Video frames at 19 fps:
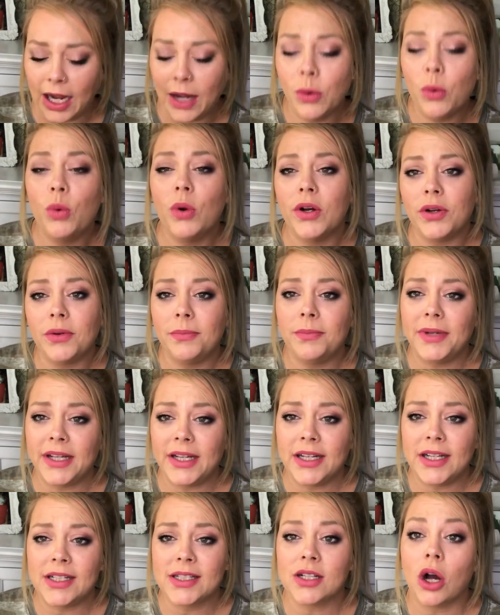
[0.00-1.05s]
I will
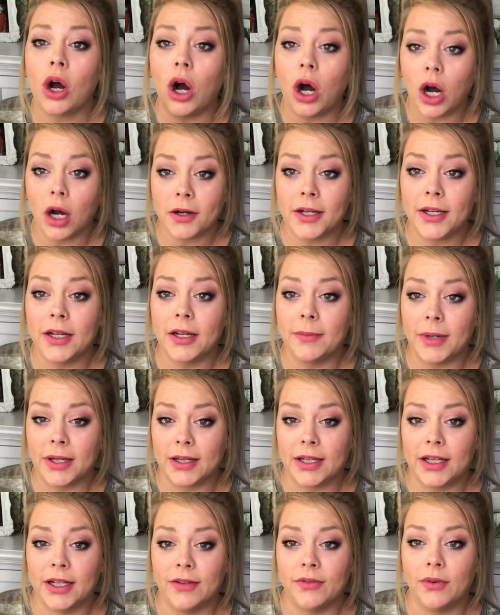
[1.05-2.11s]
be talking
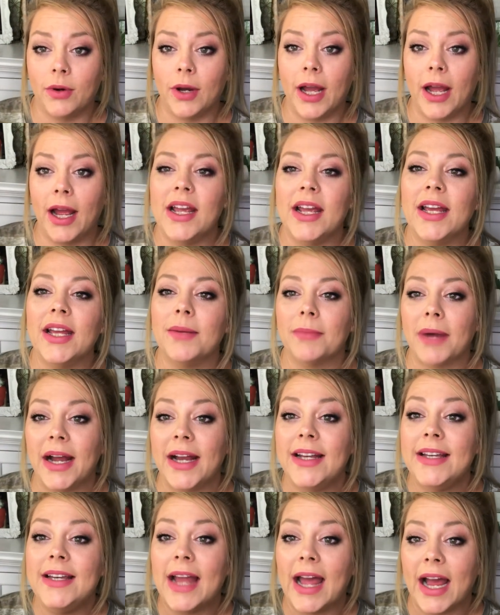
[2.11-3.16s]
about the giveaway in
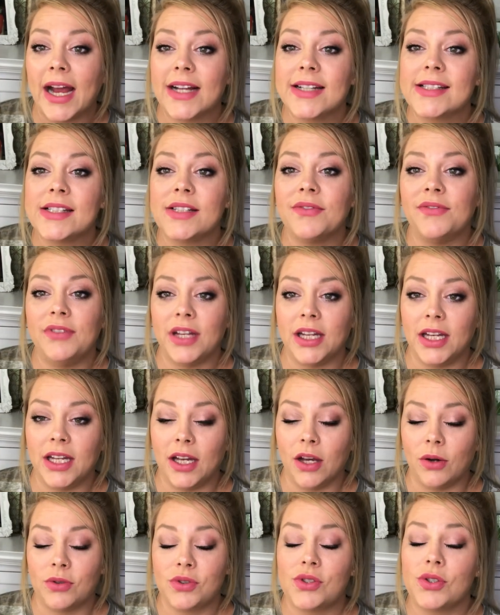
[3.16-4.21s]
my next video,